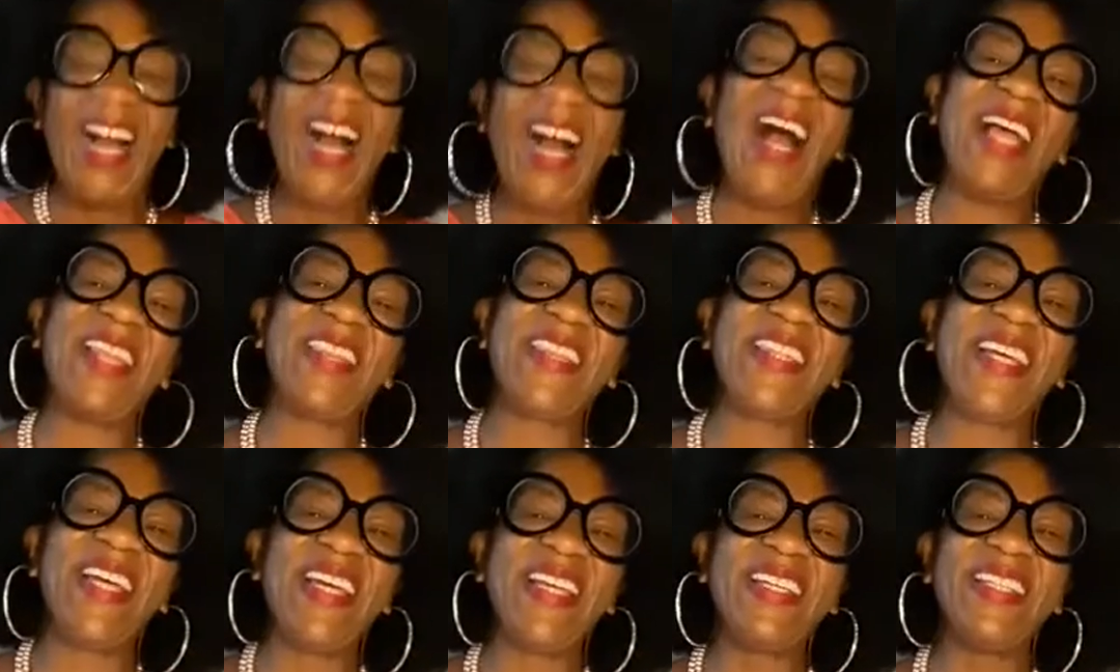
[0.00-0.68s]
And
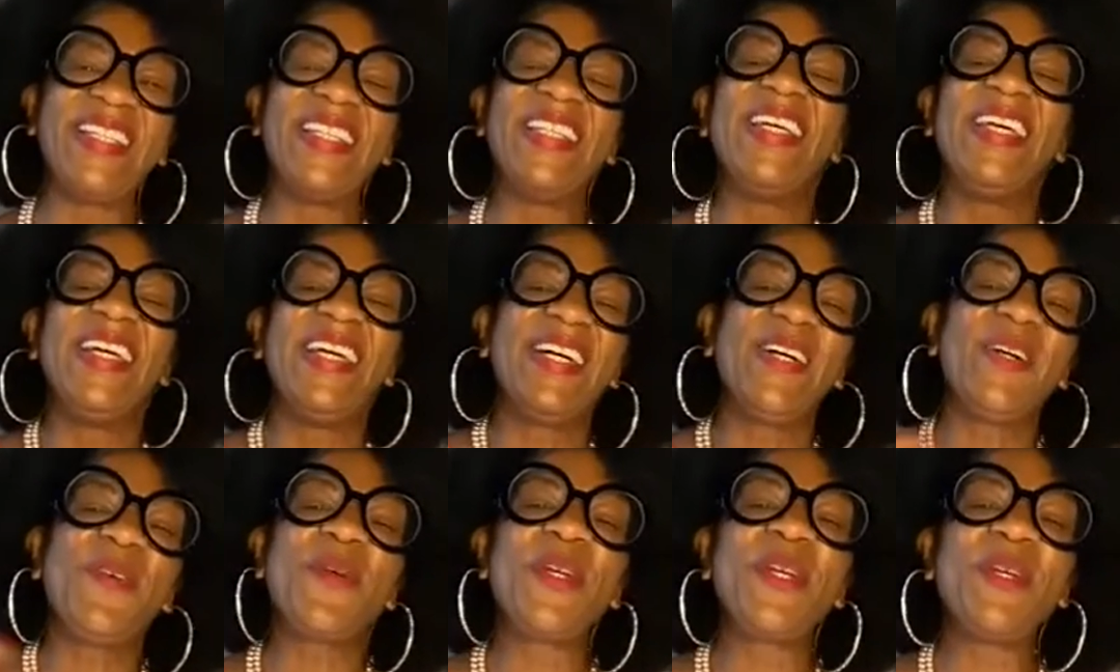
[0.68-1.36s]
then
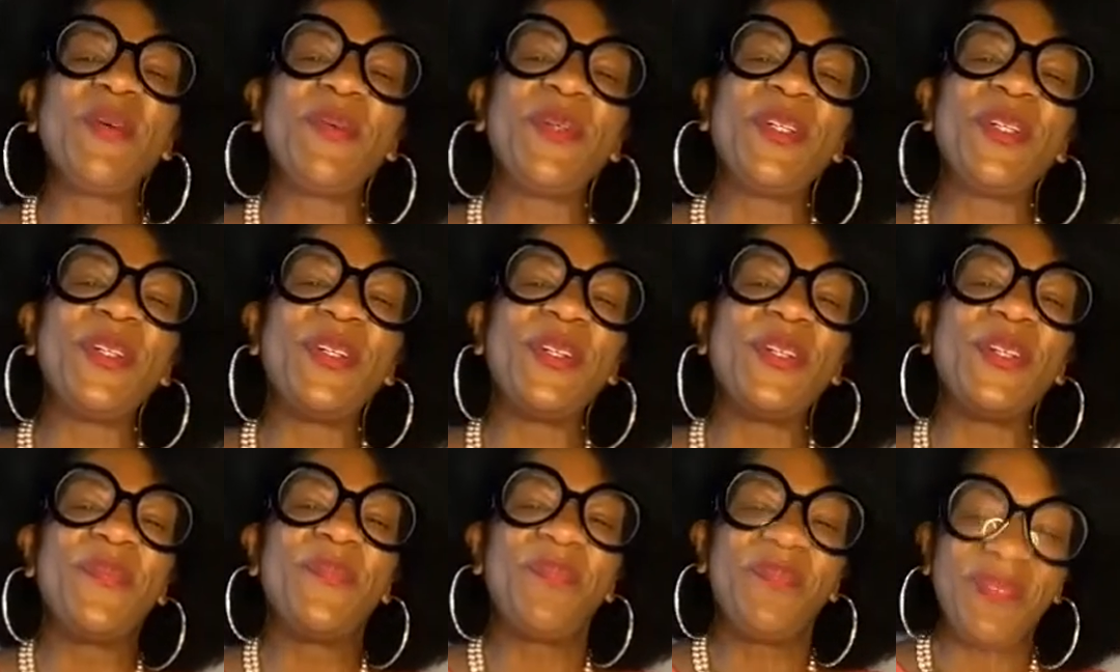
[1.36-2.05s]
we
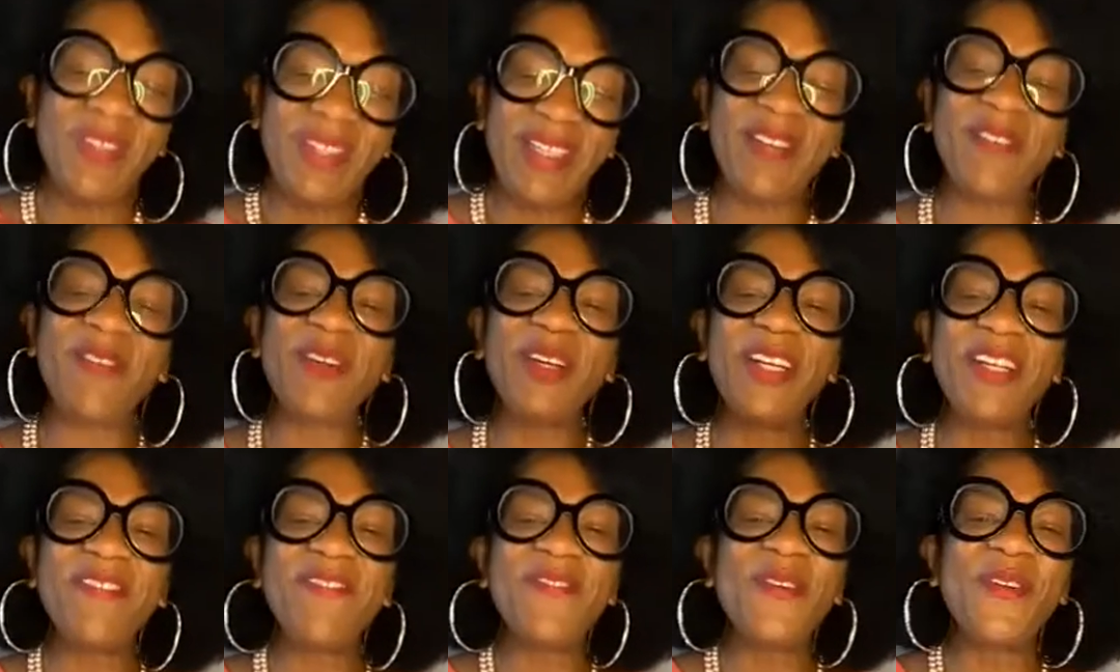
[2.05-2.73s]
will get
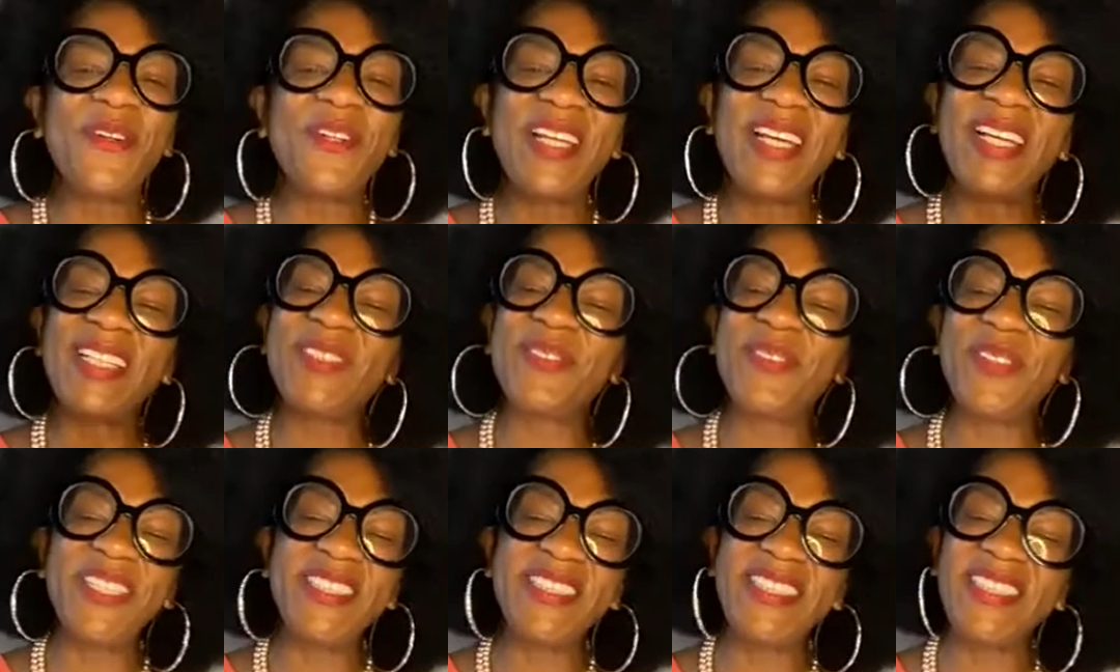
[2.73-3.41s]
ready for next
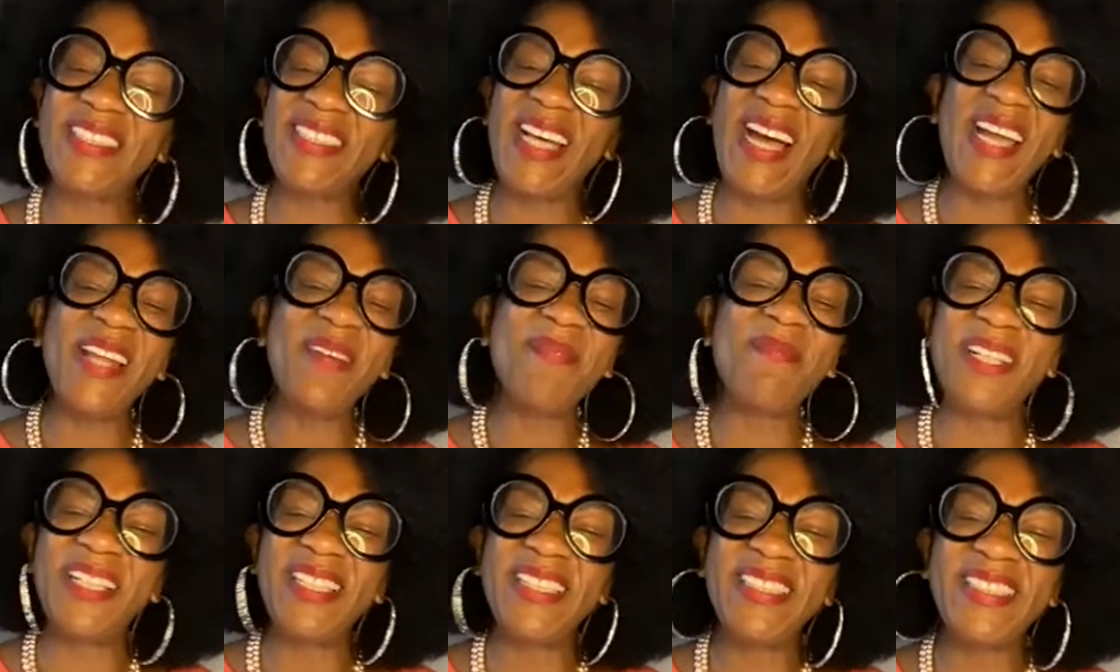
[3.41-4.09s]
week's
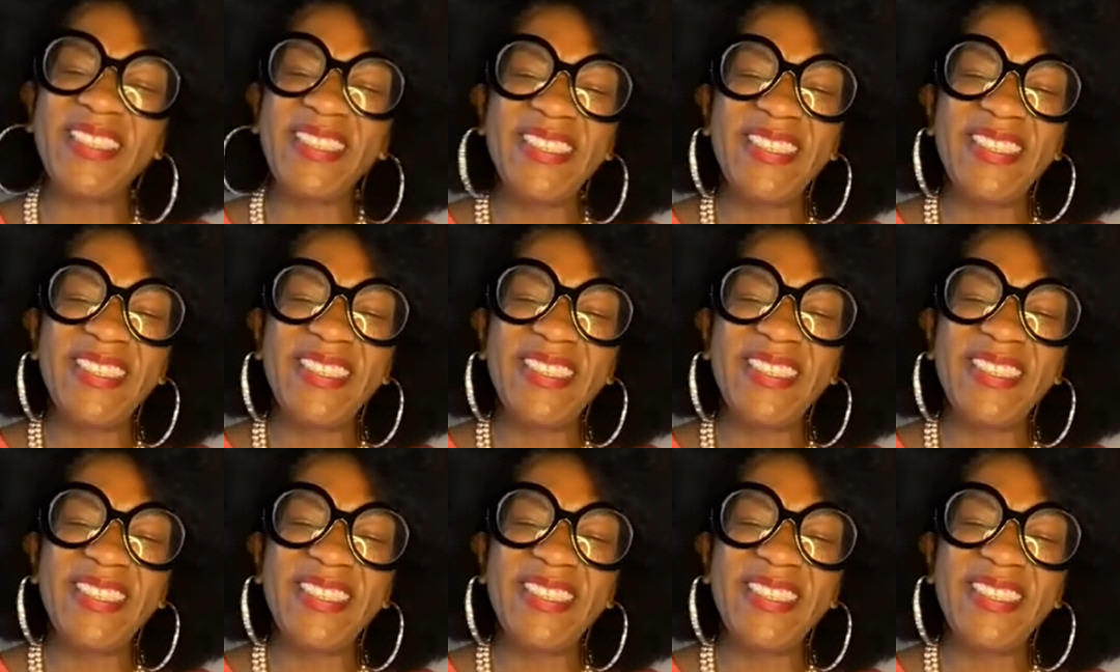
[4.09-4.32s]
assignment.